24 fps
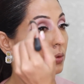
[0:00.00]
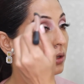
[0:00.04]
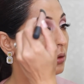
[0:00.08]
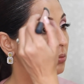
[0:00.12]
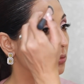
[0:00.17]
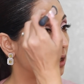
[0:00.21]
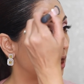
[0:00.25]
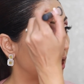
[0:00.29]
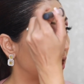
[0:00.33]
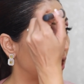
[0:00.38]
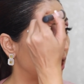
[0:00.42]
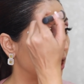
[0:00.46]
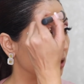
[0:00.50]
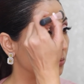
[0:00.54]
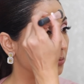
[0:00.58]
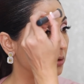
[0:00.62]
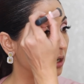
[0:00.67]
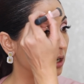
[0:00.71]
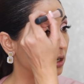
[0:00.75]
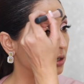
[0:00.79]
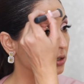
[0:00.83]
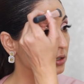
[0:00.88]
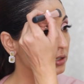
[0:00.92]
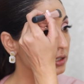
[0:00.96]
with my
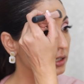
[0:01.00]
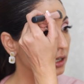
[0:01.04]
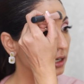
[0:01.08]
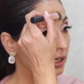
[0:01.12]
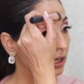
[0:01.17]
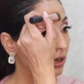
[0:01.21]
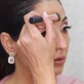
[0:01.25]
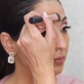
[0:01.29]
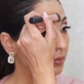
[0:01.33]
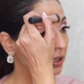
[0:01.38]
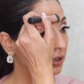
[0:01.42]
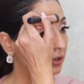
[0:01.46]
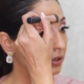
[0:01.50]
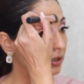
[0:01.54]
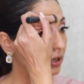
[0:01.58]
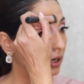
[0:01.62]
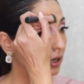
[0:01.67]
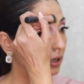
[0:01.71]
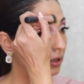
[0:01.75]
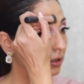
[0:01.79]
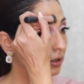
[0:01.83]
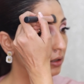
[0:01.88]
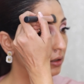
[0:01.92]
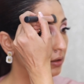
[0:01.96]
eyebrows that have been
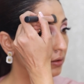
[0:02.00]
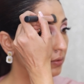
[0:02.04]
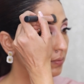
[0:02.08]
done.